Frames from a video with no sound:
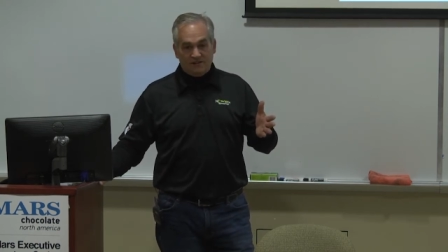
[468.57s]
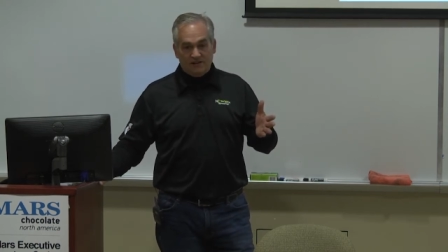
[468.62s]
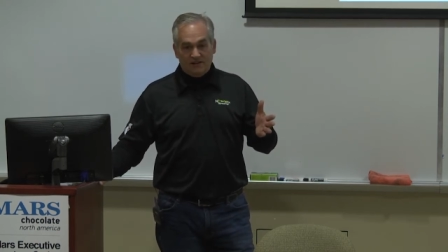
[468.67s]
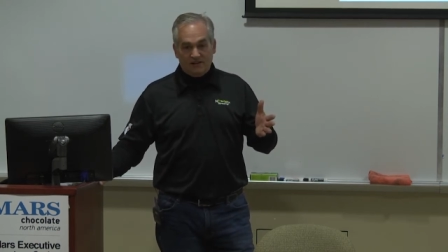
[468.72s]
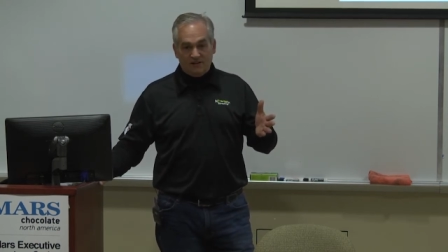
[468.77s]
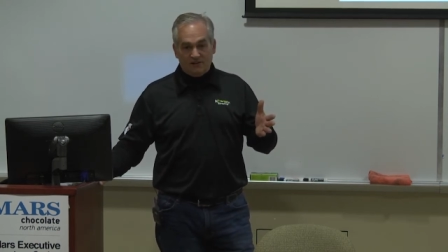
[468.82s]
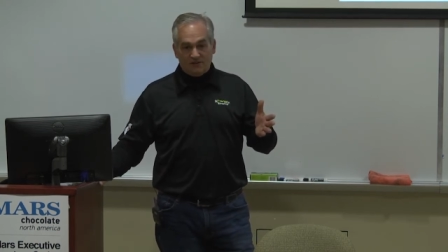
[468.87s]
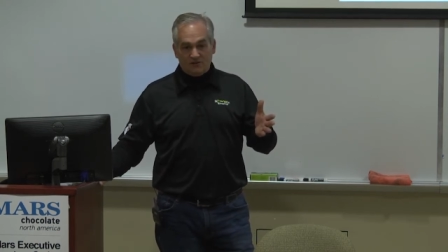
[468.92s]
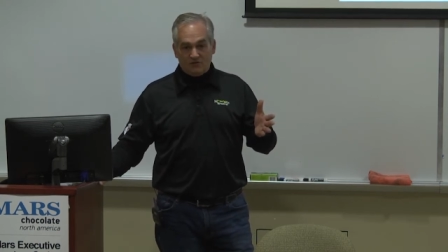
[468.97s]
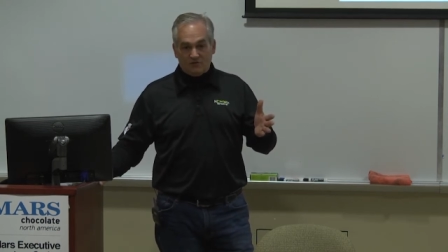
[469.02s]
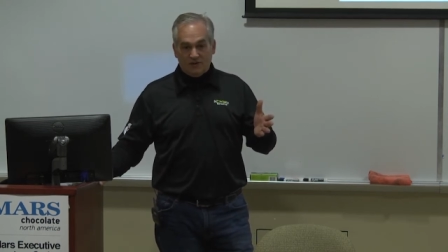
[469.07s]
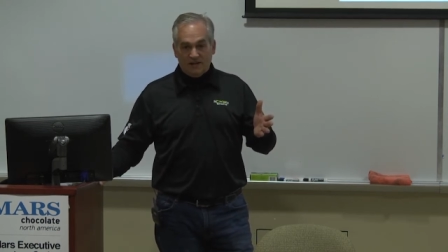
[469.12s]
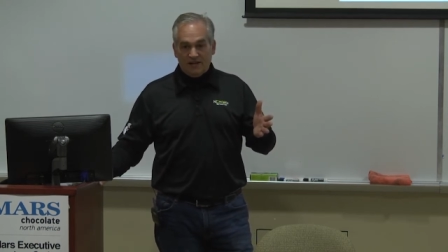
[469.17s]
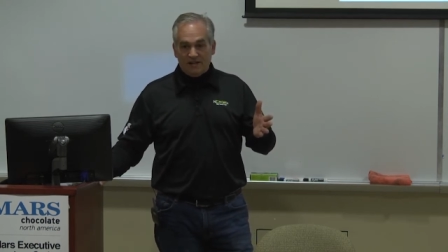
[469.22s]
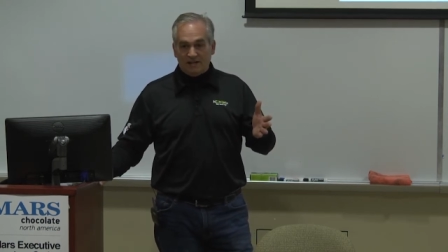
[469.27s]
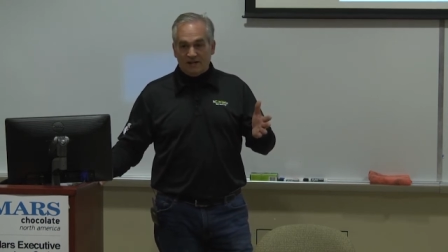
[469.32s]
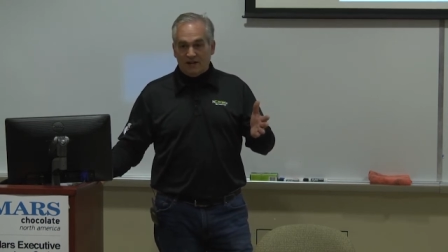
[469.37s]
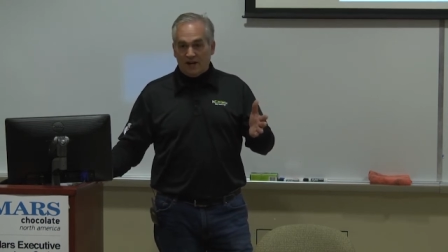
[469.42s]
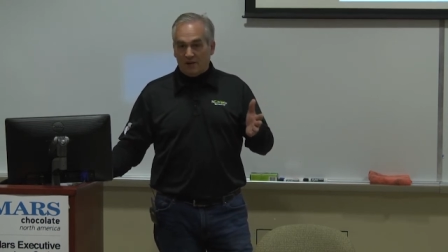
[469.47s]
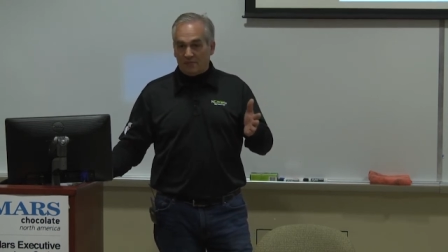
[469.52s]
and
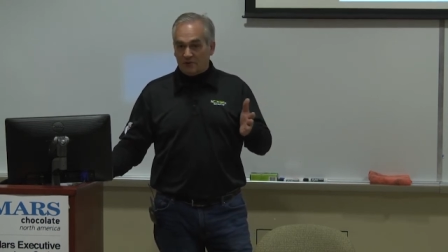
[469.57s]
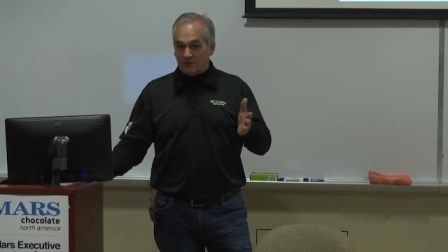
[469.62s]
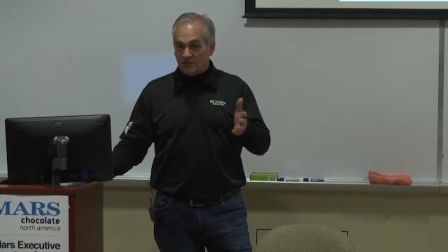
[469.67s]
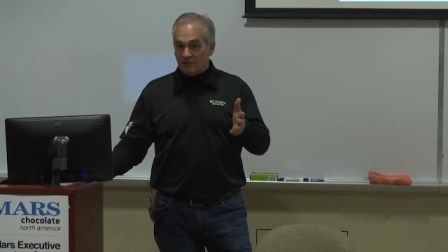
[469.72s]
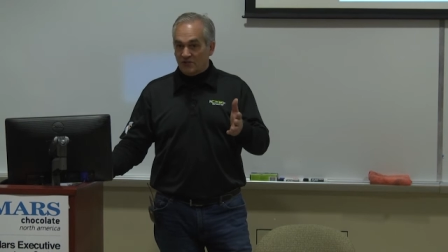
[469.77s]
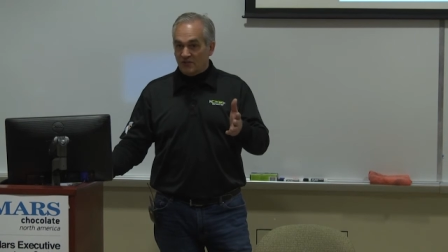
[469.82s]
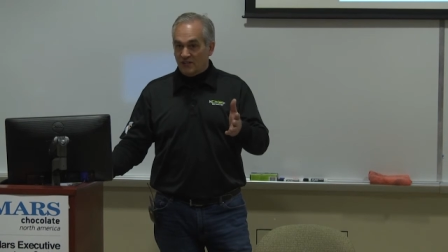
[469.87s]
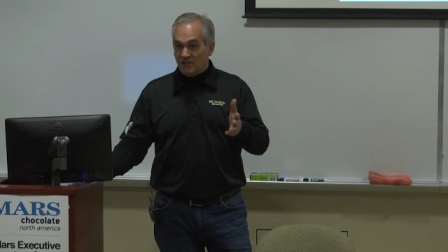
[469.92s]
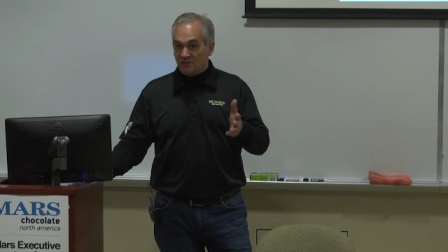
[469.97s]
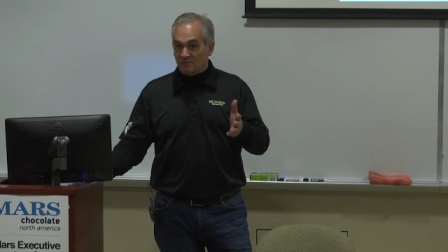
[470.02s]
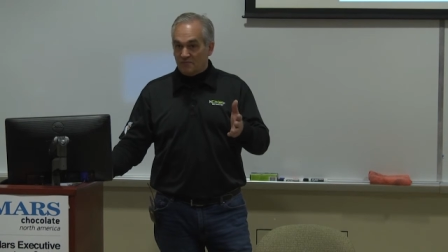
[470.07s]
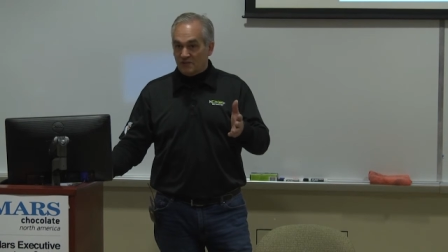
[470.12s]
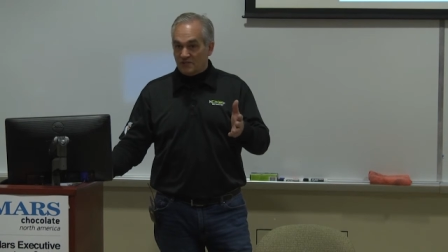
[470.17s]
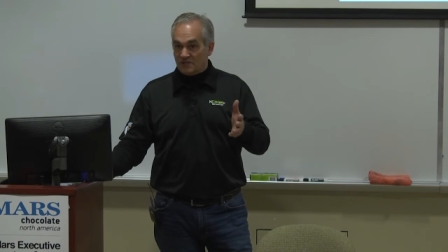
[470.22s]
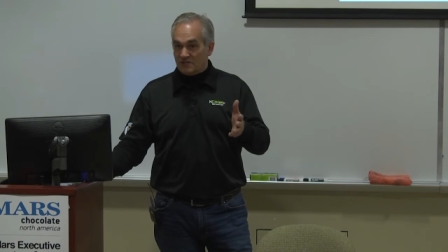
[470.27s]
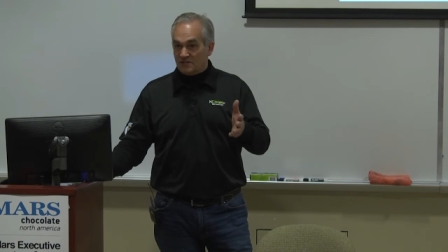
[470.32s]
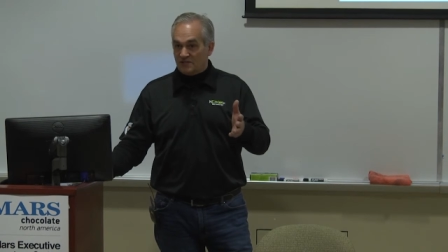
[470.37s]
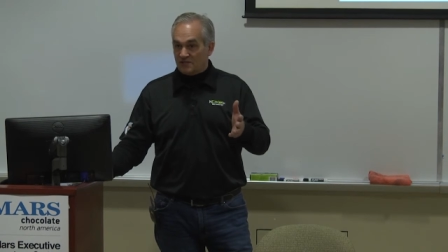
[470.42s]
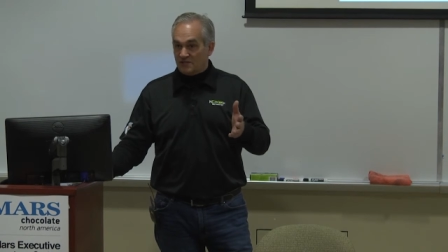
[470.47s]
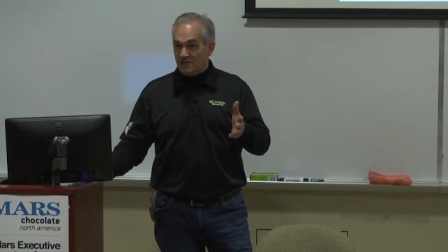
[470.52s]
create an opportunity in
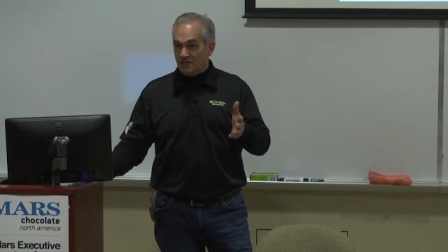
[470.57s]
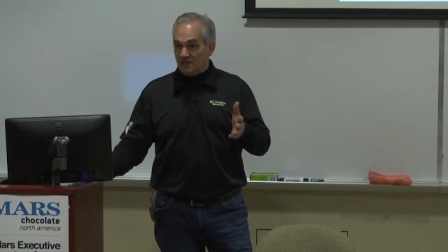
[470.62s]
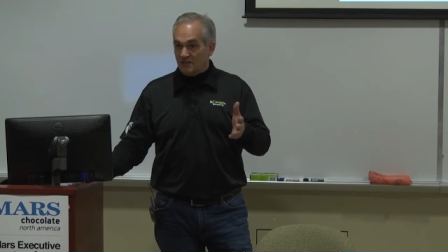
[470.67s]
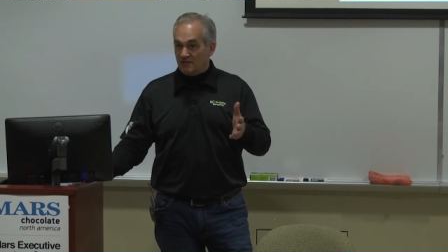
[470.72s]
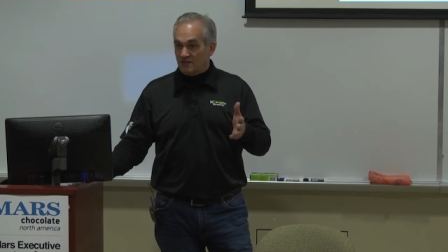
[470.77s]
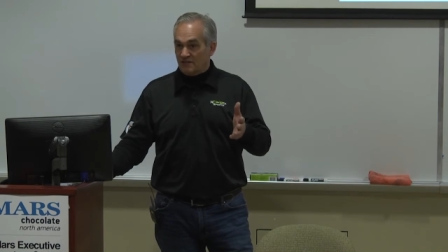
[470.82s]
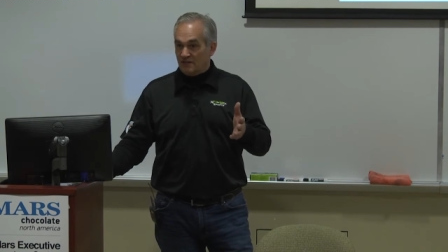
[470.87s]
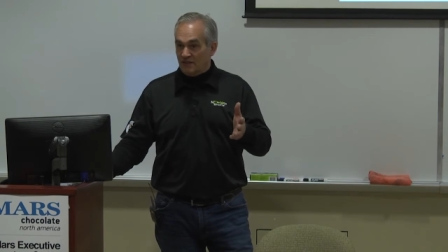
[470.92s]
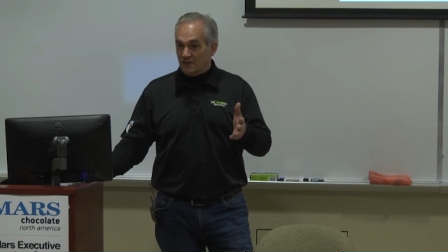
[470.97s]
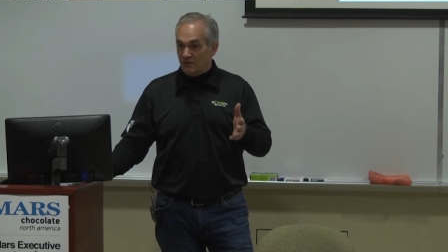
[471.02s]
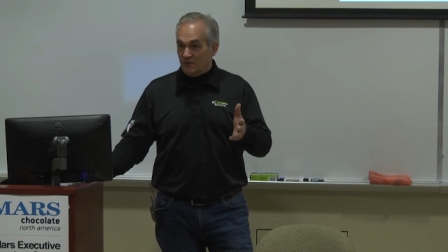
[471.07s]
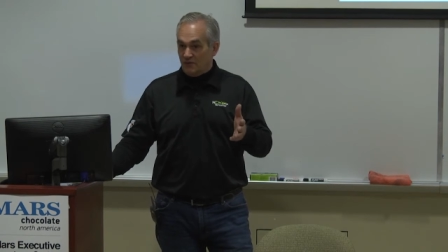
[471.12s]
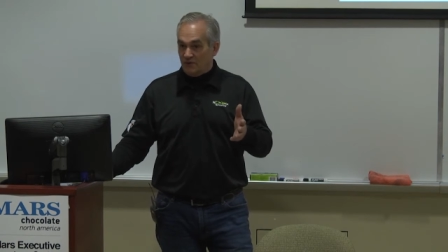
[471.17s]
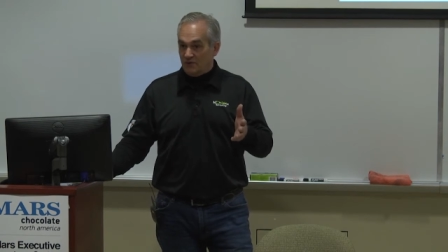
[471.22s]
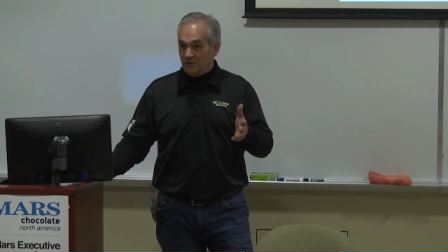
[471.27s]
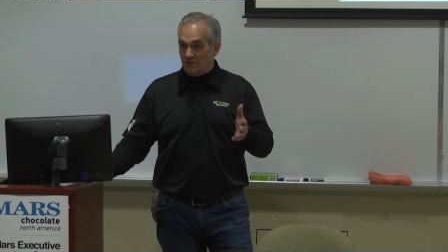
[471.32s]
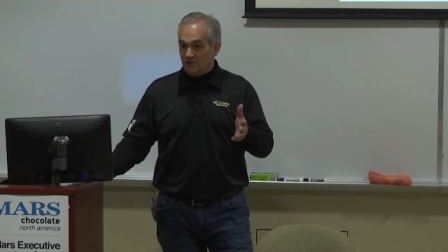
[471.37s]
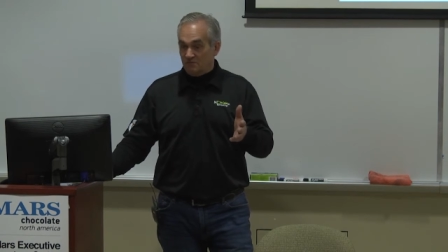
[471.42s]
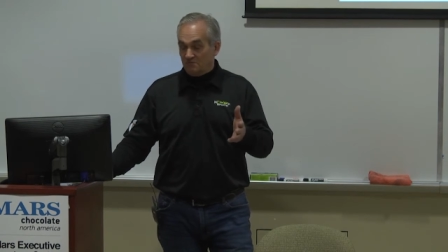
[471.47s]
business that that would